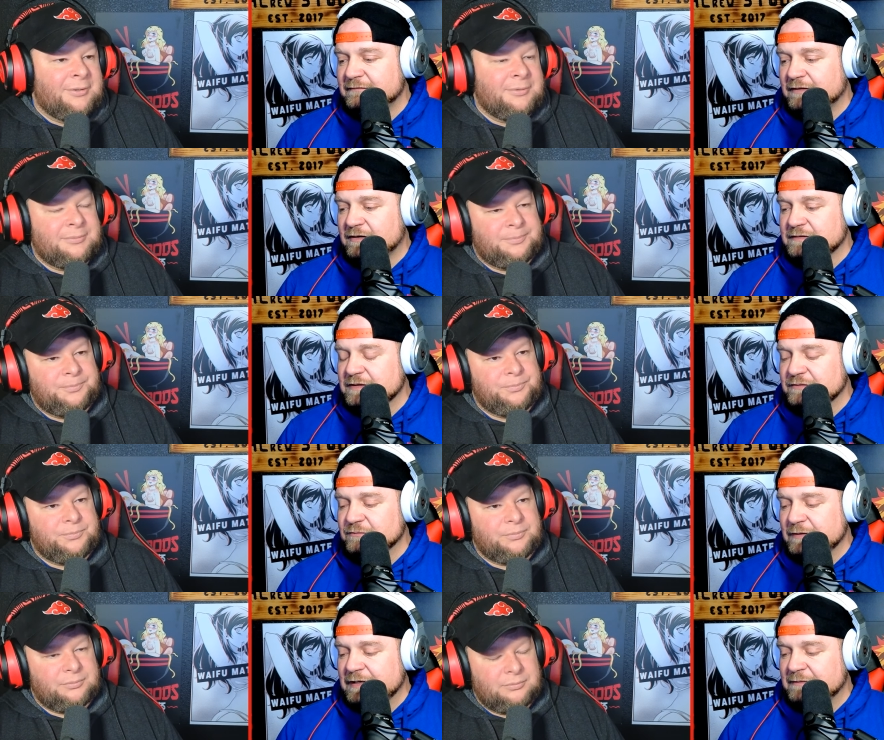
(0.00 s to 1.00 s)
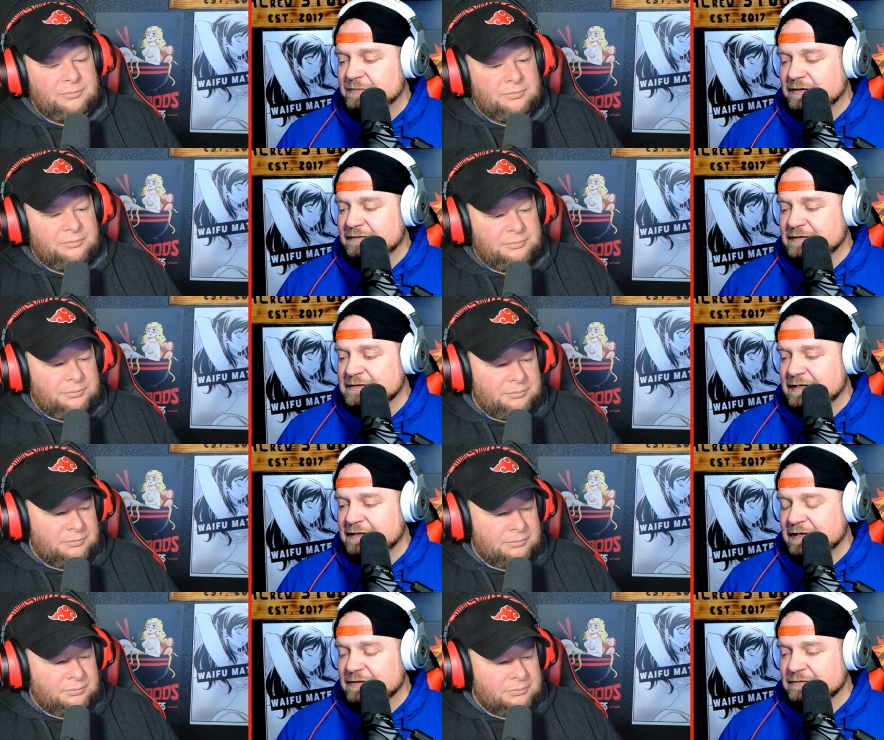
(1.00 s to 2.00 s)
Speaker 1: Naruto's weak, but he's getting
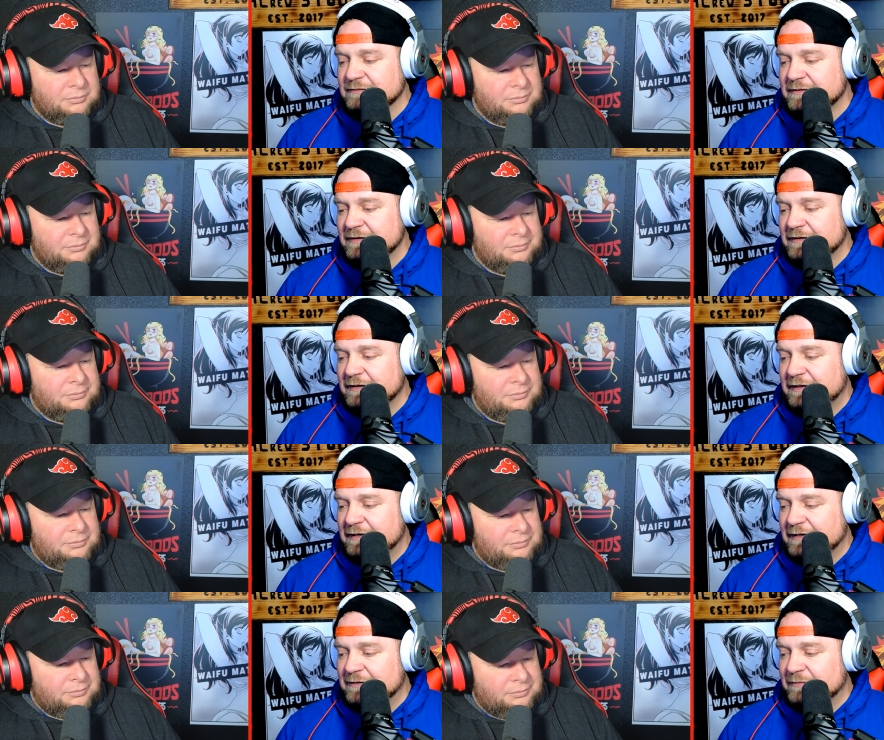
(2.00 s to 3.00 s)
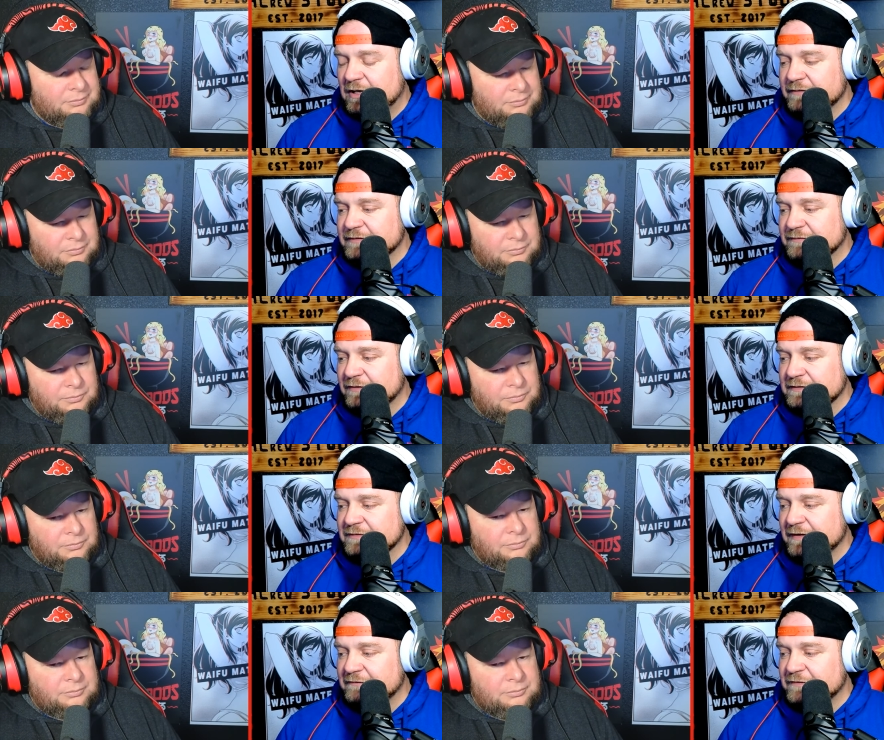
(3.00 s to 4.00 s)
healed. Um, all of his friends
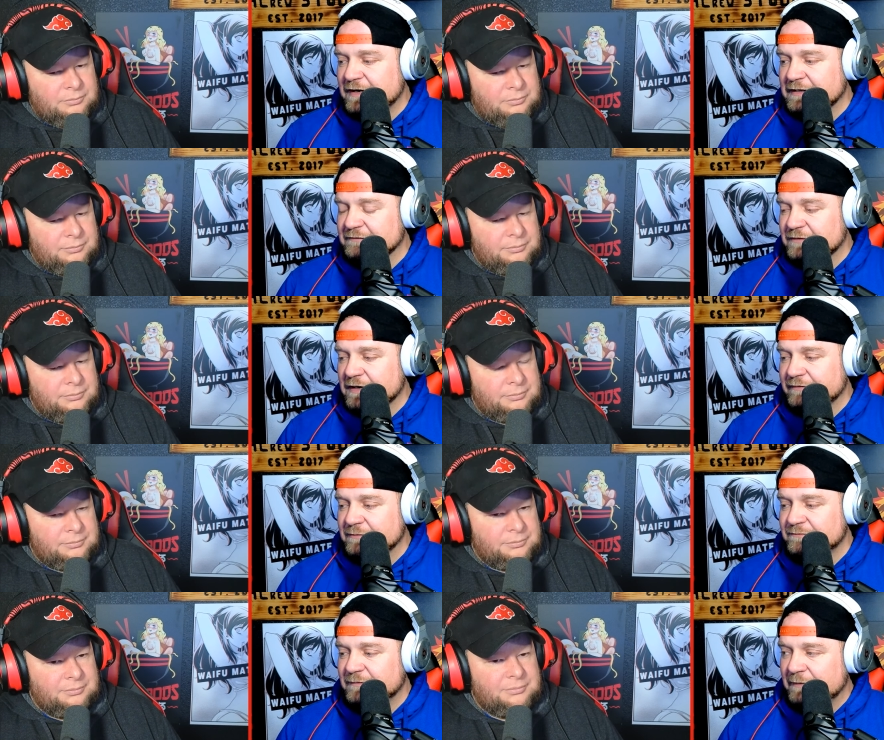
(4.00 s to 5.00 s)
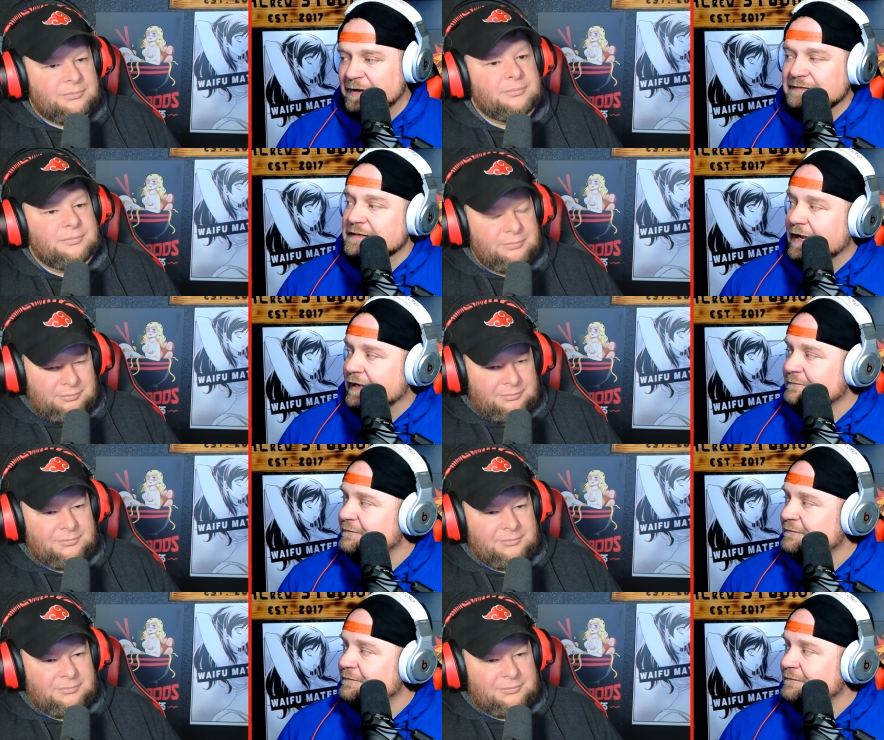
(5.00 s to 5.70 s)
are there fighting in front of him. They about to die